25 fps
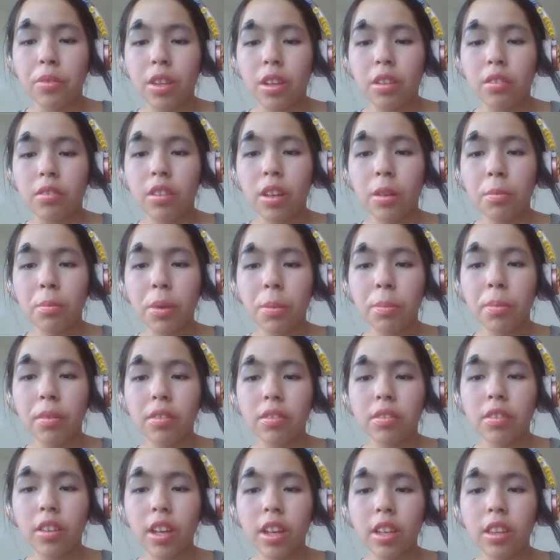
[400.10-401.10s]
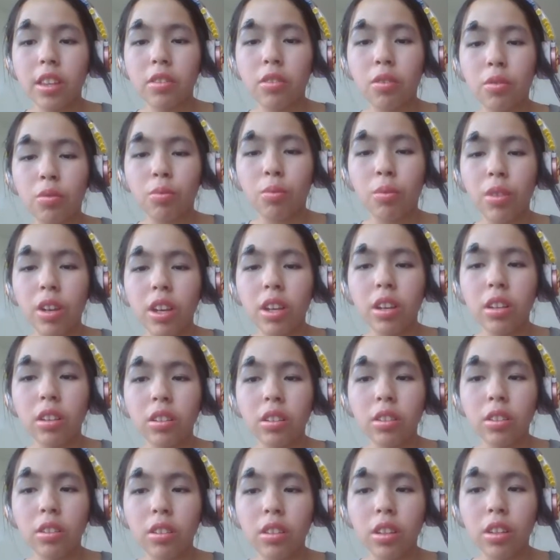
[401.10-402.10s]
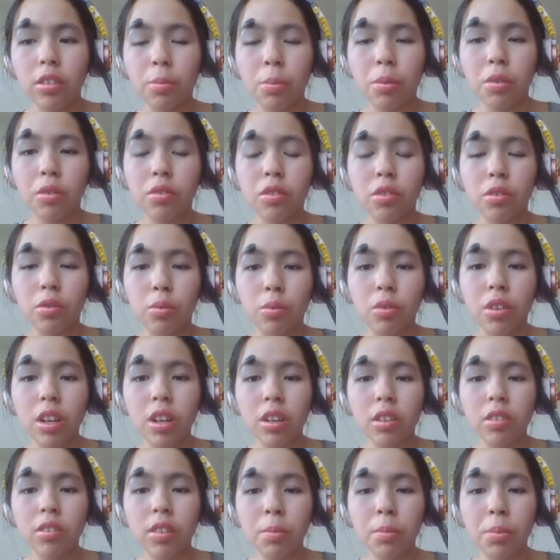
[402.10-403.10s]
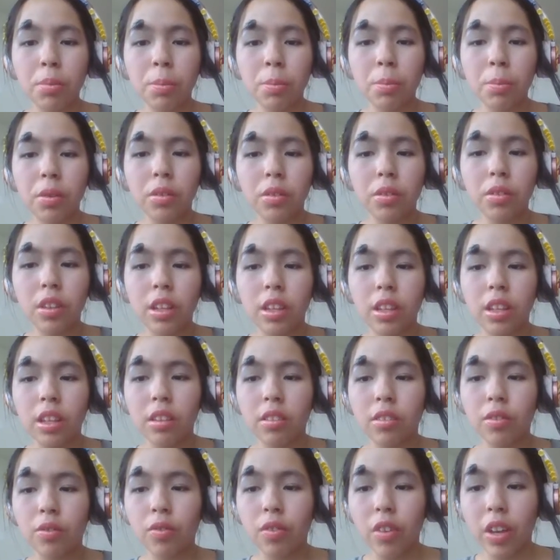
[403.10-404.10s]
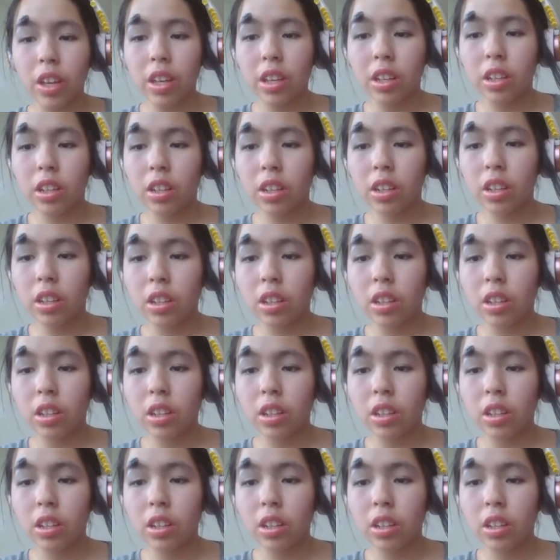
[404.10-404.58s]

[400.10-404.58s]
Some people say this is real, this person's real, some people think it's fake.